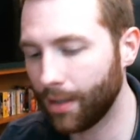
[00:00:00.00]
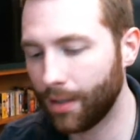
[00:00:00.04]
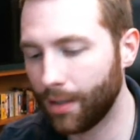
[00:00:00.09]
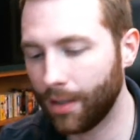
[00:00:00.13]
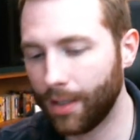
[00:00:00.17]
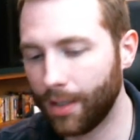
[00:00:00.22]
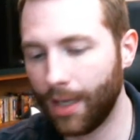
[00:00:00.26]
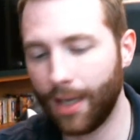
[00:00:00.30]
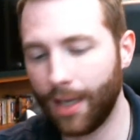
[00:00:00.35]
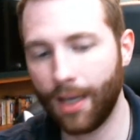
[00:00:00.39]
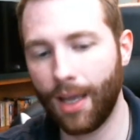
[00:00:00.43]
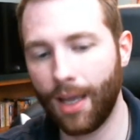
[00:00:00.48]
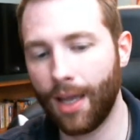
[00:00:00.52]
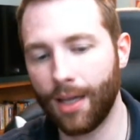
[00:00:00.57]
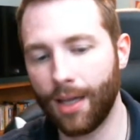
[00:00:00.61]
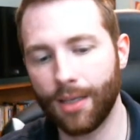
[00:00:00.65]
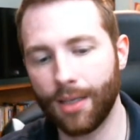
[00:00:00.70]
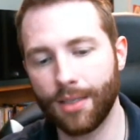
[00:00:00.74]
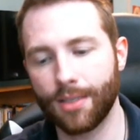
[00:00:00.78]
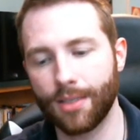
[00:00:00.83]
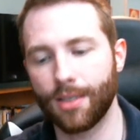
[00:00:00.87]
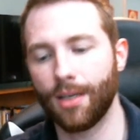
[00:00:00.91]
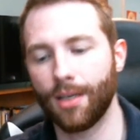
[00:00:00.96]

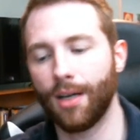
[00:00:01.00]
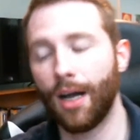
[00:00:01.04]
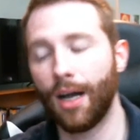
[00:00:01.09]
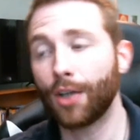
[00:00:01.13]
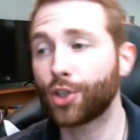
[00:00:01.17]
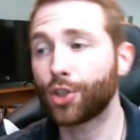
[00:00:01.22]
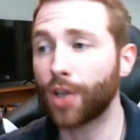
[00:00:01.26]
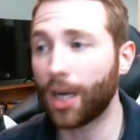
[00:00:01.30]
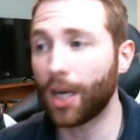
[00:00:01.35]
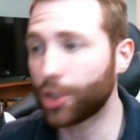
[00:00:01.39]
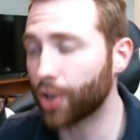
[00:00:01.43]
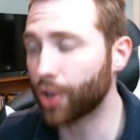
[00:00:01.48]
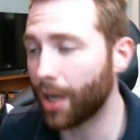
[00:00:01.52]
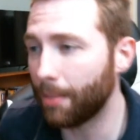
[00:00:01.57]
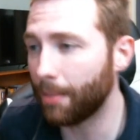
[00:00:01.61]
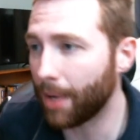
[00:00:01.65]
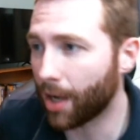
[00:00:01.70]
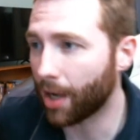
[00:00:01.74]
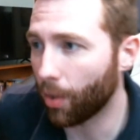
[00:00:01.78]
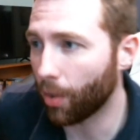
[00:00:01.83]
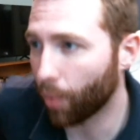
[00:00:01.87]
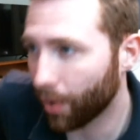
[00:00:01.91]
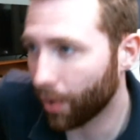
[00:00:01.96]
And I'll try to
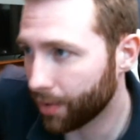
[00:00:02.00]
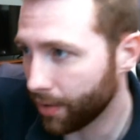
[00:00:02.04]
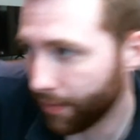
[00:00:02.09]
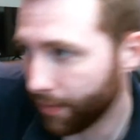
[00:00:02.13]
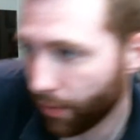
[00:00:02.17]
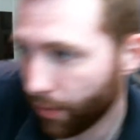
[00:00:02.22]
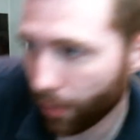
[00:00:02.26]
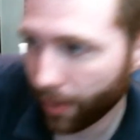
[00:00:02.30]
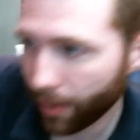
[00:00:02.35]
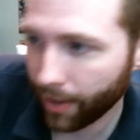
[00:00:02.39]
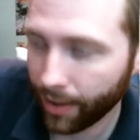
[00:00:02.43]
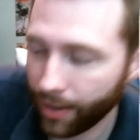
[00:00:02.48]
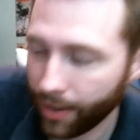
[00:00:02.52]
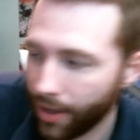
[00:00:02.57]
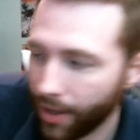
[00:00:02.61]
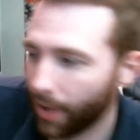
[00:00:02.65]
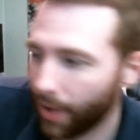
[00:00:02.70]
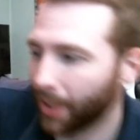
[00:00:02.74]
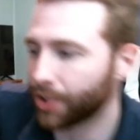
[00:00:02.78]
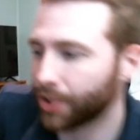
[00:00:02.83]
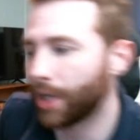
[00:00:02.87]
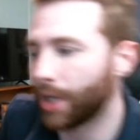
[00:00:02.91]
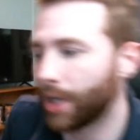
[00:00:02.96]
make it worth it for you.
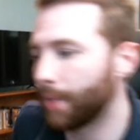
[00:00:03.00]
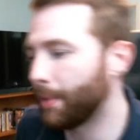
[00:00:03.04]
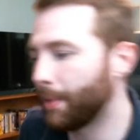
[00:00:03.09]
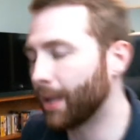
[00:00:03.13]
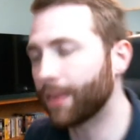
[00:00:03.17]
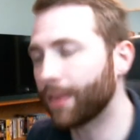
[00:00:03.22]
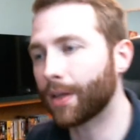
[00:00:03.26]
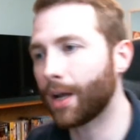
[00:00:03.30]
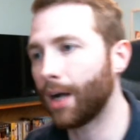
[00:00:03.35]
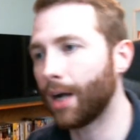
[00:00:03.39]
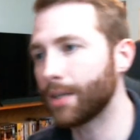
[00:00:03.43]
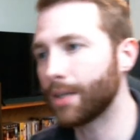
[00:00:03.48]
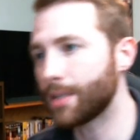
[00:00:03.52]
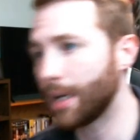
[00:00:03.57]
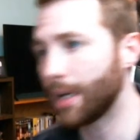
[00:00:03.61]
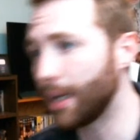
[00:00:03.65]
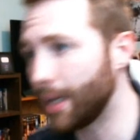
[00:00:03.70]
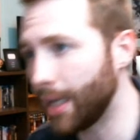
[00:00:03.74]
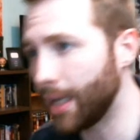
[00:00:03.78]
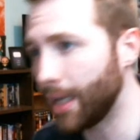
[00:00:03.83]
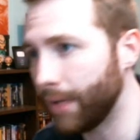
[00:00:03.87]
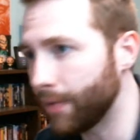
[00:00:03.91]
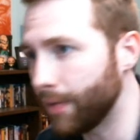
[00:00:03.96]
I'll try to make the
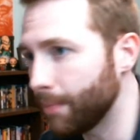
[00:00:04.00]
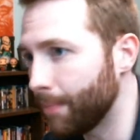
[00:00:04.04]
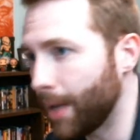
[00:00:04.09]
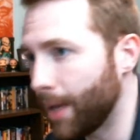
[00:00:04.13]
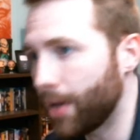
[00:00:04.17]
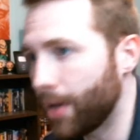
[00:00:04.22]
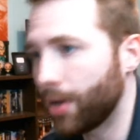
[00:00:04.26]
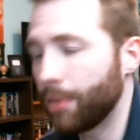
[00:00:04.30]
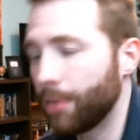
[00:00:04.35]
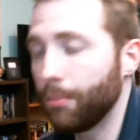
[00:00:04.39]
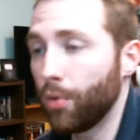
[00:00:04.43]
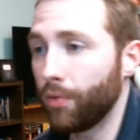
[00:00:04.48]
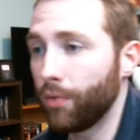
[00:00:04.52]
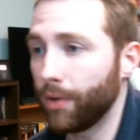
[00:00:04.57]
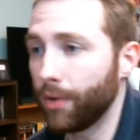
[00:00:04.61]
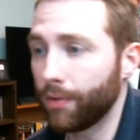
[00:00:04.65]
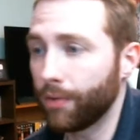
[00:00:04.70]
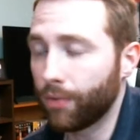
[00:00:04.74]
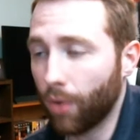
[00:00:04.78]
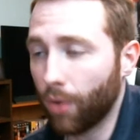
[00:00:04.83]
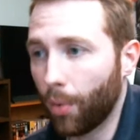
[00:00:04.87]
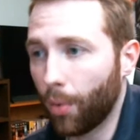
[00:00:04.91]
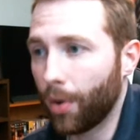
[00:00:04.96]
content even better moving
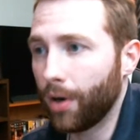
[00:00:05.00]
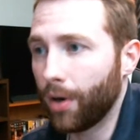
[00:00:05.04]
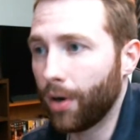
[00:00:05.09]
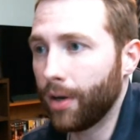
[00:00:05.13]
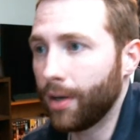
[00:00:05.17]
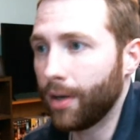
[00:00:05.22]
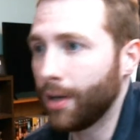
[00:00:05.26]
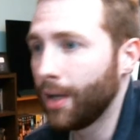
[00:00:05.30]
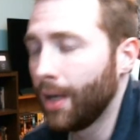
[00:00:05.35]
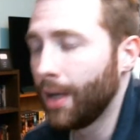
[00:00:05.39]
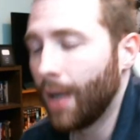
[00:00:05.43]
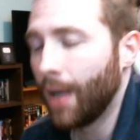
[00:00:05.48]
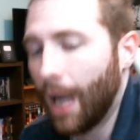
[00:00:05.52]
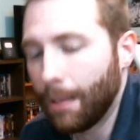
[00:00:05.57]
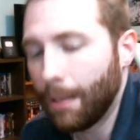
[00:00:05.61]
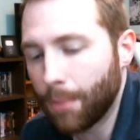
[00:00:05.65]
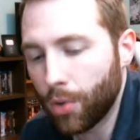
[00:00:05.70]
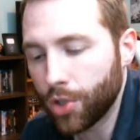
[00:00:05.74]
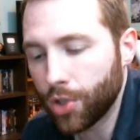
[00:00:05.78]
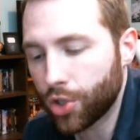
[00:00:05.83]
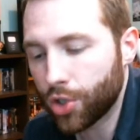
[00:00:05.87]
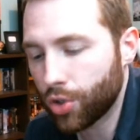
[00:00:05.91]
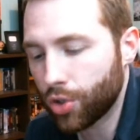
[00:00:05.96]
forward. And I'm
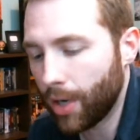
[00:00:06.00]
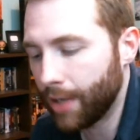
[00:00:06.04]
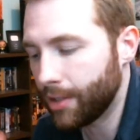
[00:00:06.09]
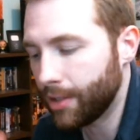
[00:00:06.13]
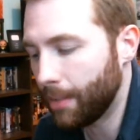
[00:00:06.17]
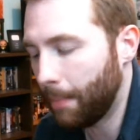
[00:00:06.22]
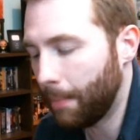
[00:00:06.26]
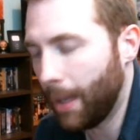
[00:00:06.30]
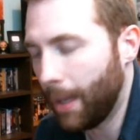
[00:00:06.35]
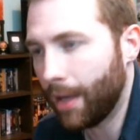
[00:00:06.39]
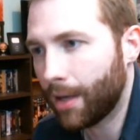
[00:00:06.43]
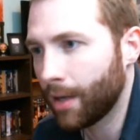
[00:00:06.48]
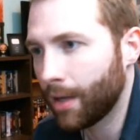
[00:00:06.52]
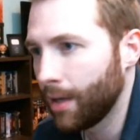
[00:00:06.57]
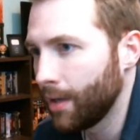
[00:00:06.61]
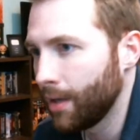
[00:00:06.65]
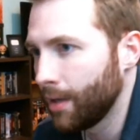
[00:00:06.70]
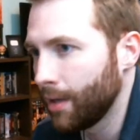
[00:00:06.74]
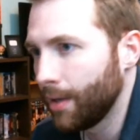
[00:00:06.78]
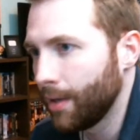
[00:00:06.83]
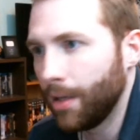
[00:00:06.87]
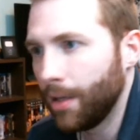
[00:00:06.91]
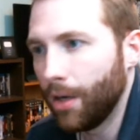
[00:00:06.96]
always trying to make,
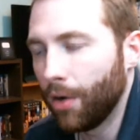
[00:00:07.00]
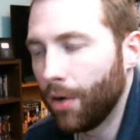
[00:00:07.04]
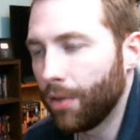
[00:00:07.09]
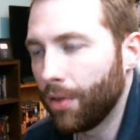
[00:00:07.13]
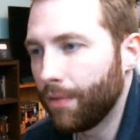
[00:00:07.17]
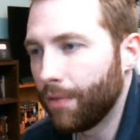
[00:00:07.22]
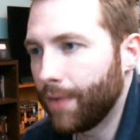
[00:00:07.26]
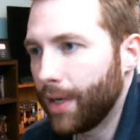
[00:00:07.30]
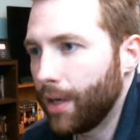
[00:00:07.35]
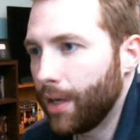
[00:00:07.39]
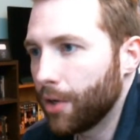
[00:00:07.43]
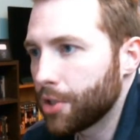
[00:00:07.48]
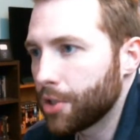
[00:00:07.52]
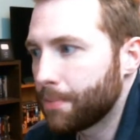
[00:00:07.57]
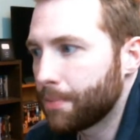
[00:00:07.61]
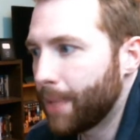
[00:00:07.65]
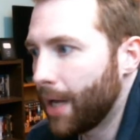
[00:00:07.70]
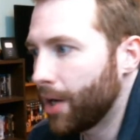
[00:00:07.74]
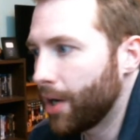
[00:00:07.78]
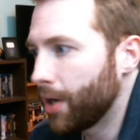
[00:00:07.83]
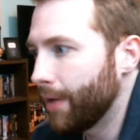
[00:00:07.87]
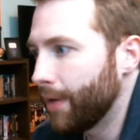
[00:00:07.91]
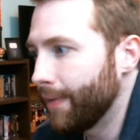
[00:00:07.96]
the videos
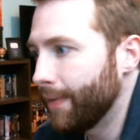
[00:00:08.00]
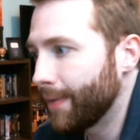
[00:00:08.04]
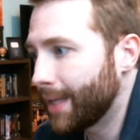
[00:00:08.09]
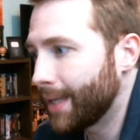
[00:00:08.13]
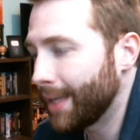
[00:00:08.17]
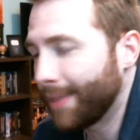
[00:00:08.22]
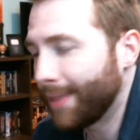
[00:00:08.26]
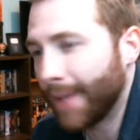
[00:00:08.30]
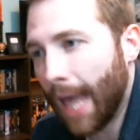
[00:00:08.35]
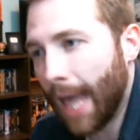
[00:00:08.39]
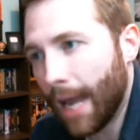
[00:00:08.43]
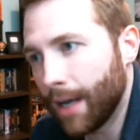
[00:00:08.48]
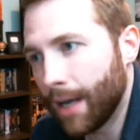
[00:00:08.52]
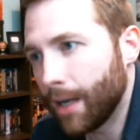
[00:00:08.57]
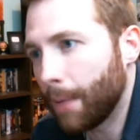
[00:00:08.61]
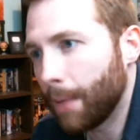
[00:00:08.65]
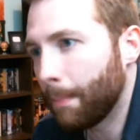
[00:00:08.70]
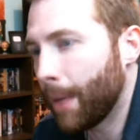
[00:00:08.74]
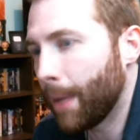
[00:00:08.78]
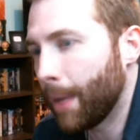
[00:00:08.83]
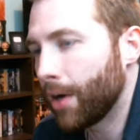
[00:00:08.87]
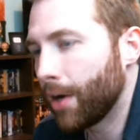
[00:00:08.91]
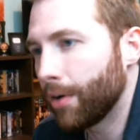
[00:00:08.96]
better and get the editing
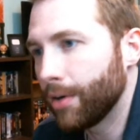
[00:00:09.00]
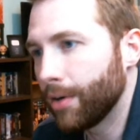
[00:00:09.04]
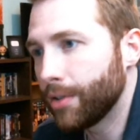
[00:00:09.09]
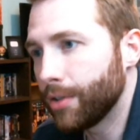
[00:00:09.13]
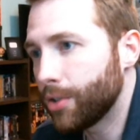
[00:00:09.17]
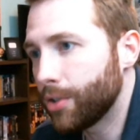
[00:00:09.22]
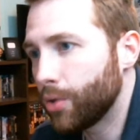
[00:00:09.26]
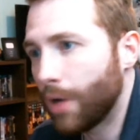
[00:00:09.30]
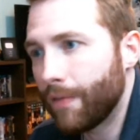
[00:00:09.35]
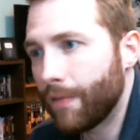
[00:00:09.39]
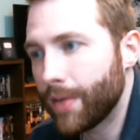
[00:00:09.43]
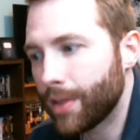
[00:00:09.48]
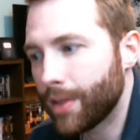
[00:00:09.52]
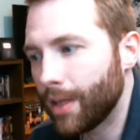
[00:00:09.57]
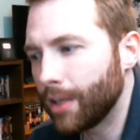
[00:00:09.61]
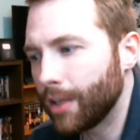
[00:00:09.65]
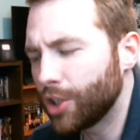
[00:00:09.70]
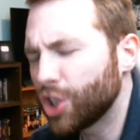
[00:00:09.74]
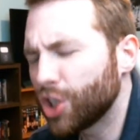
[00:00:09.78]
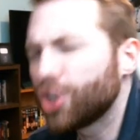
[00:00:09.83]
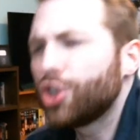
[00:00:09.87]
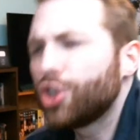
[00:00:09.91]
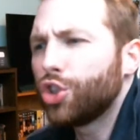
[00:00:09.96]
better and do everything.
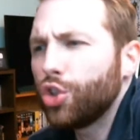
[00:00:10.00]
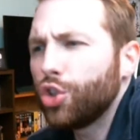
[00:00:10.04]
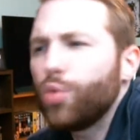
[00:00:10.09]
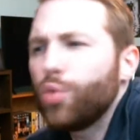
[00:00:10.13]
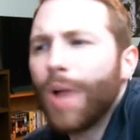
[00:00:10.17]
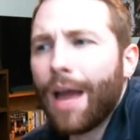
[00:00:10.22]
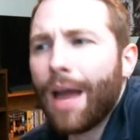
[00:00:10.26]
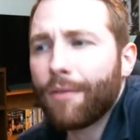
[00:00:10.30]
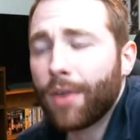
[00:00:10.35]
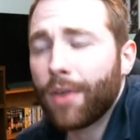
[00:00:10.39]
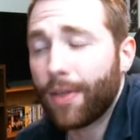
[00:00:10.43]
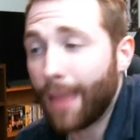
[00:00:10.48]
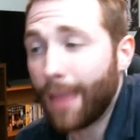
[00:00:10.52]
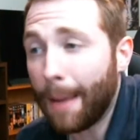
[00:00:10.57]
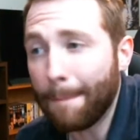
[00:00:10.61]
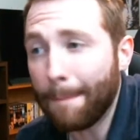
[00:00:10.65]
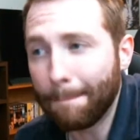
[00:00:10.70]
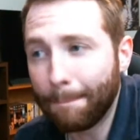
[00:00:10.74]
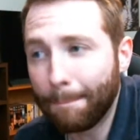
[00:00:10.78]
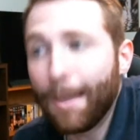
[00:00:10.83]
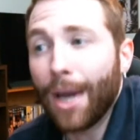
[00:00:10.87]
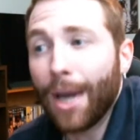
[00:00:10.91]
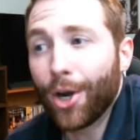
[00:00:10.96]
Just do everything
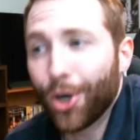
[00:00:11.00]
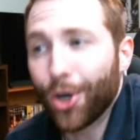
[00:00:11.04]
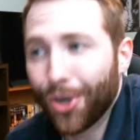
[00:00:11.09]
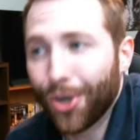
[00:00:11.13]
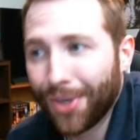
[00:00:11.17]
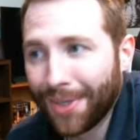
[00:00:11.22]
better.